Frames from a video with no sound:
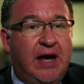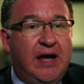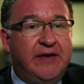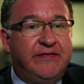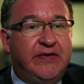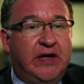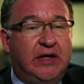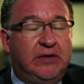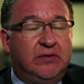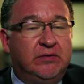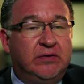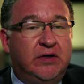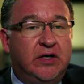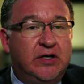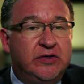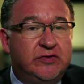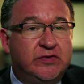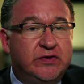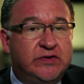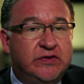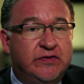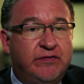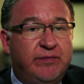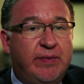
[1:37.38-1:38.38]
I've handled
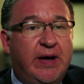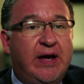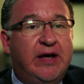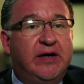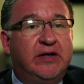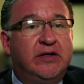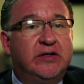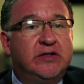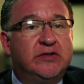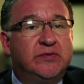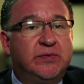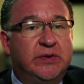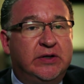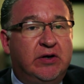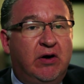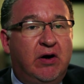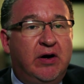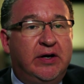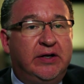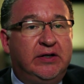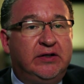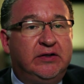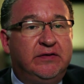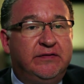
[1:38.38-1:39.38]
hundreds of matters
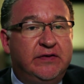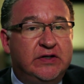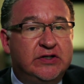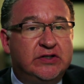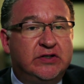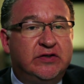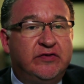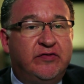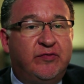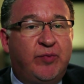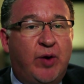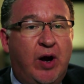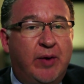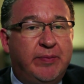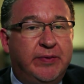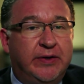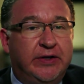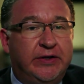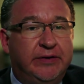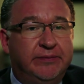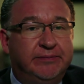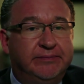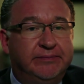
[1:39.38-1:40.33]
regarding division of property.